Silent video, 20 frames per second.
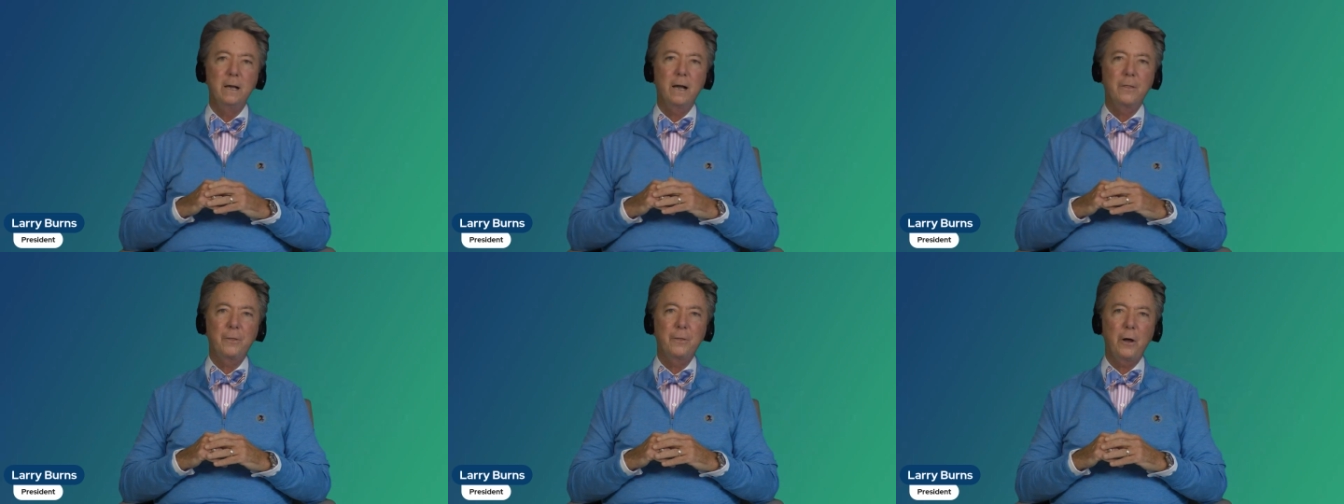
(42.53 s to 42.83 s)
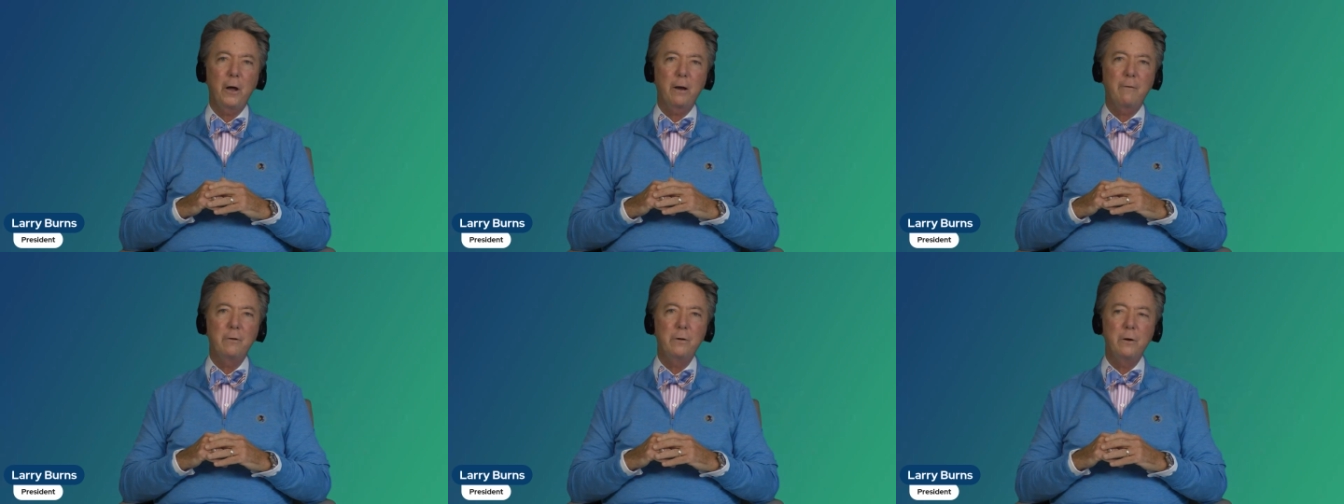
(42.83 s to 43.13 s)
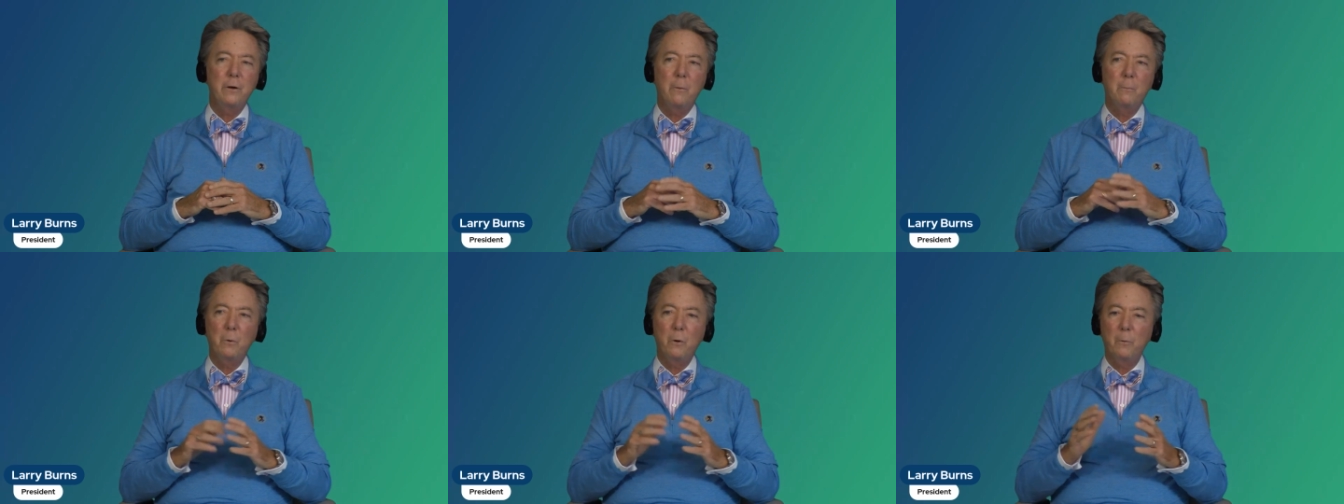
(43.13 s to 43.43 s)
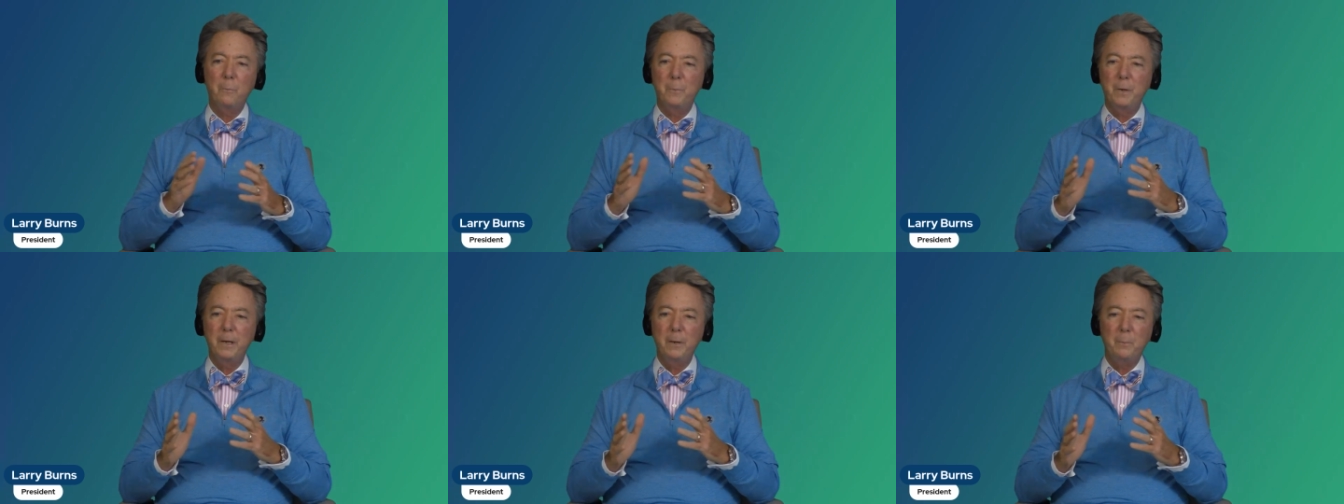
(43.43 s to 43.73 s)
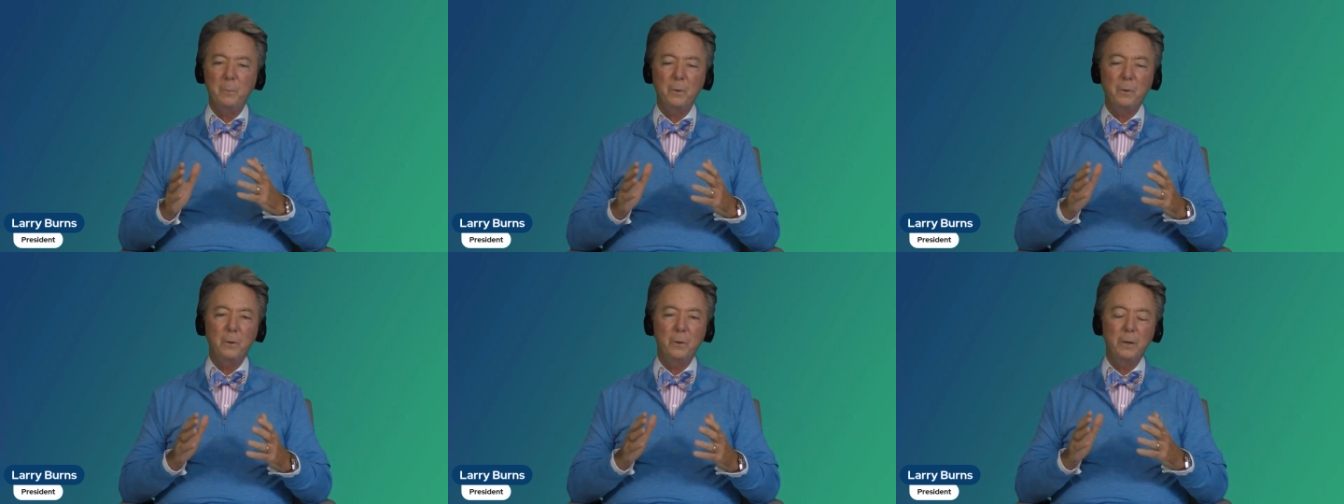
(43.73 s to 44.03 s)
I thought of a number of
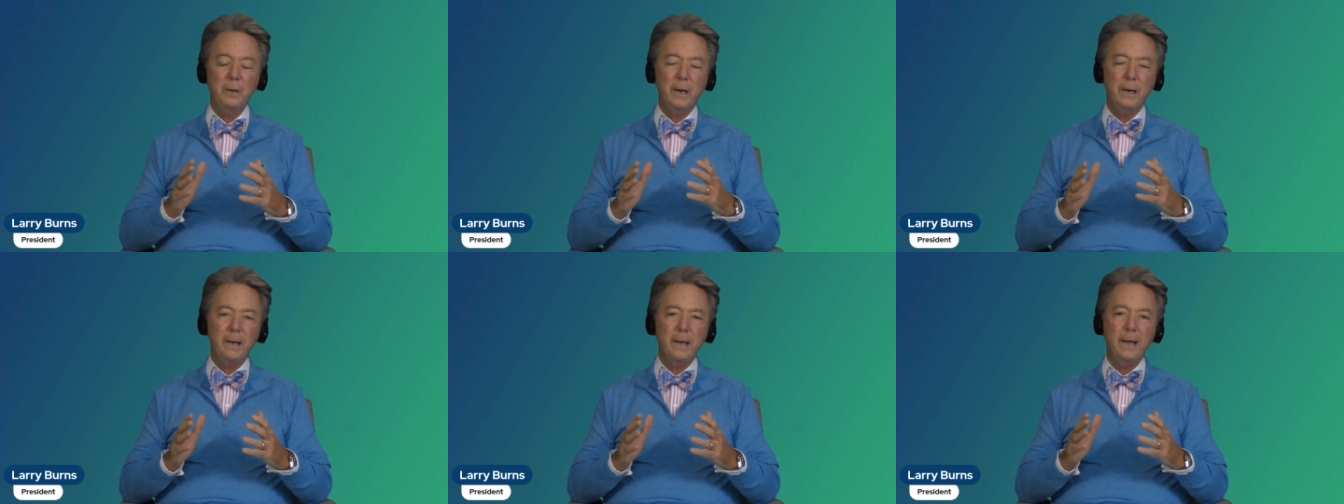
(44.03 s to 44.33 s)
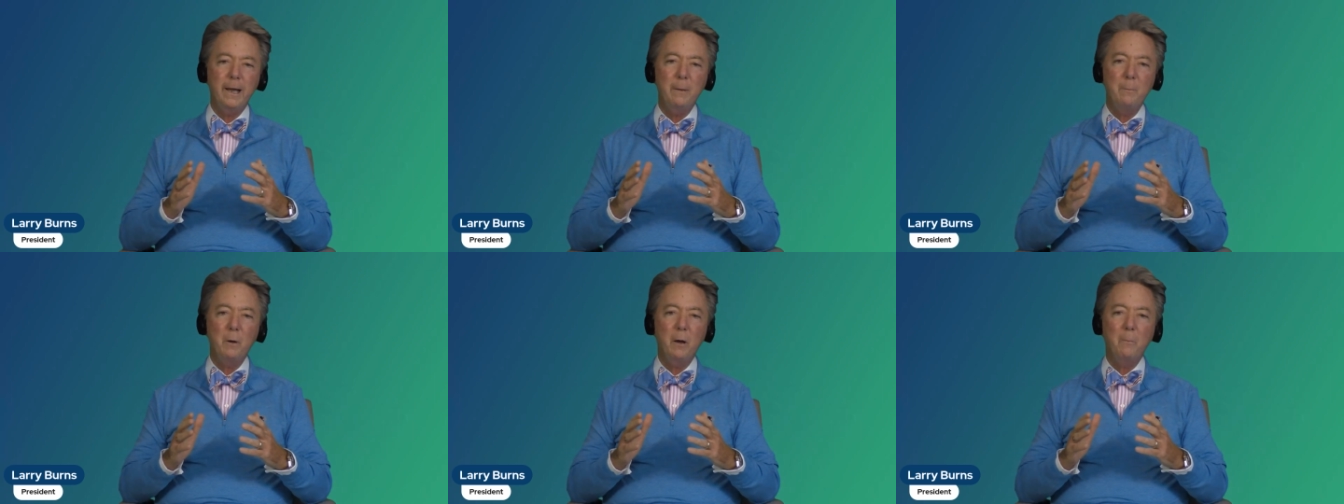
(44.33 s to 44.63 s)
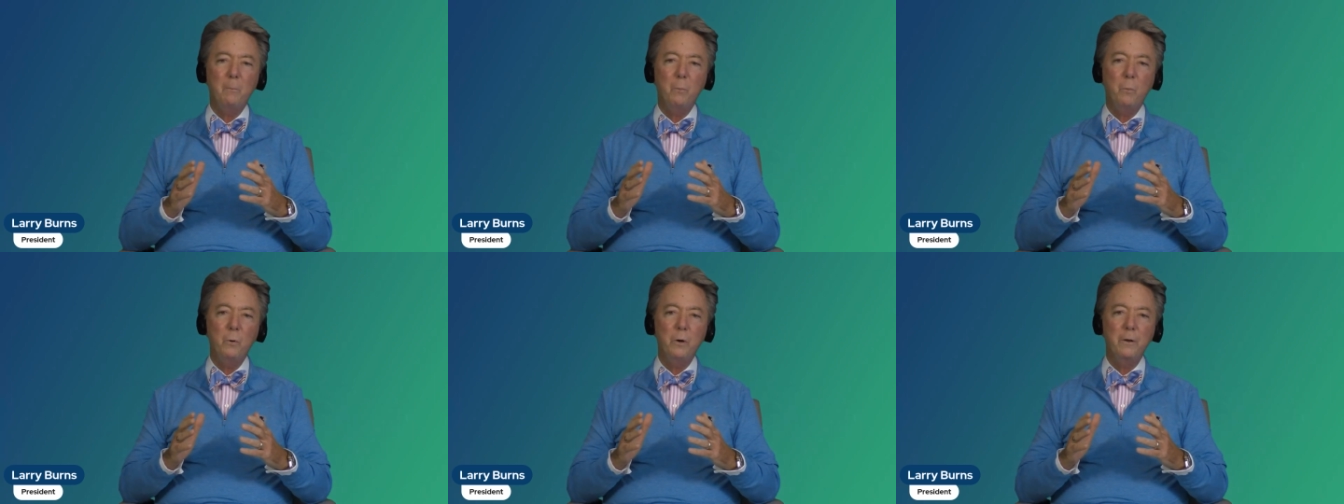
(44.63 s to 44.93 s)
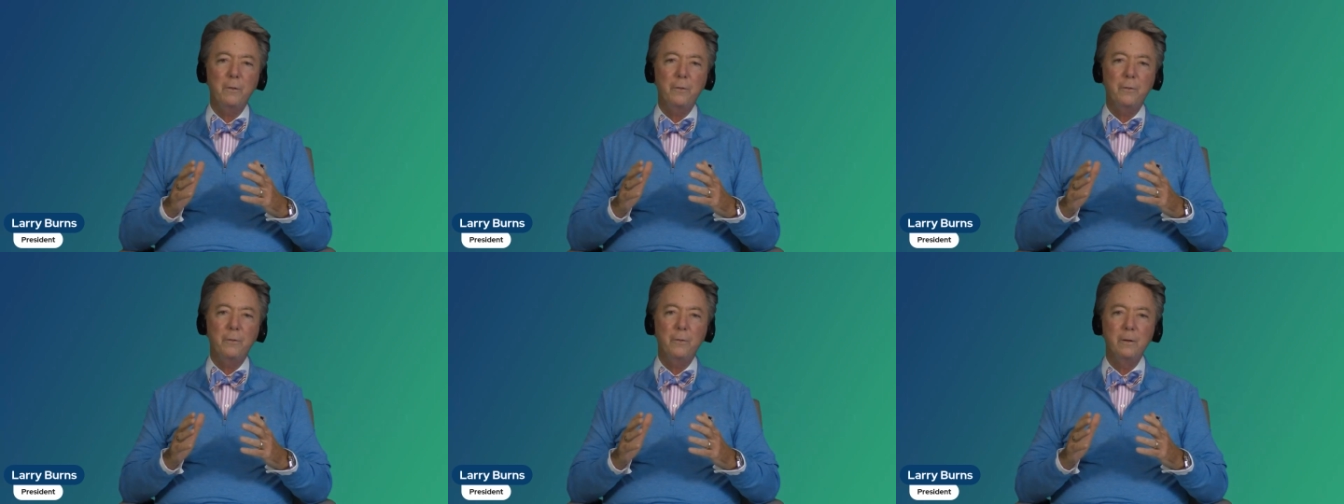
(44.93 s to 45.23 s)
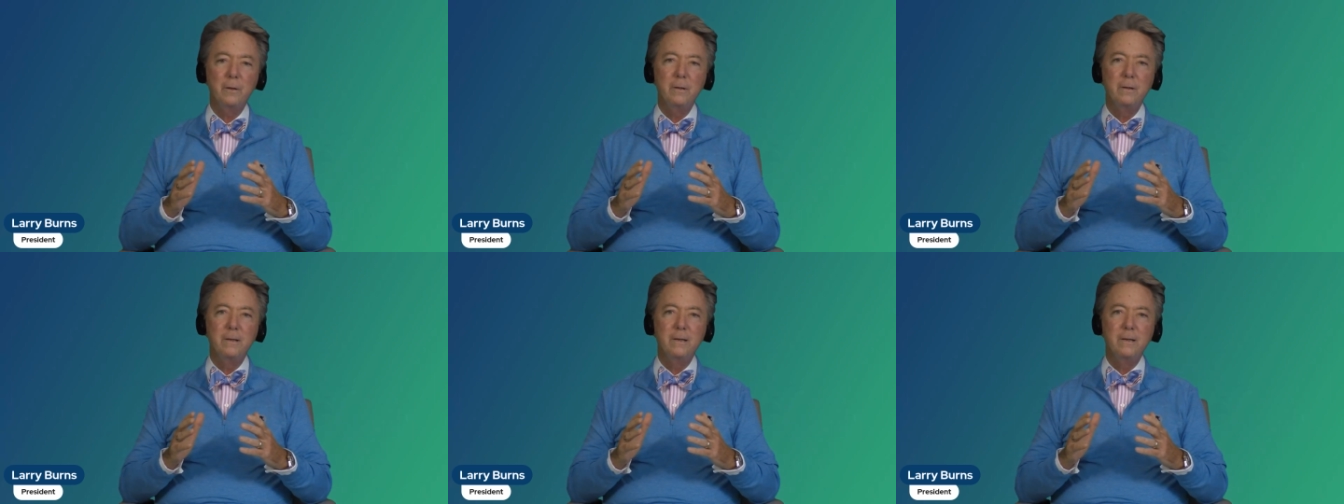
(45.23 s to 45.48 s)
people and I came up with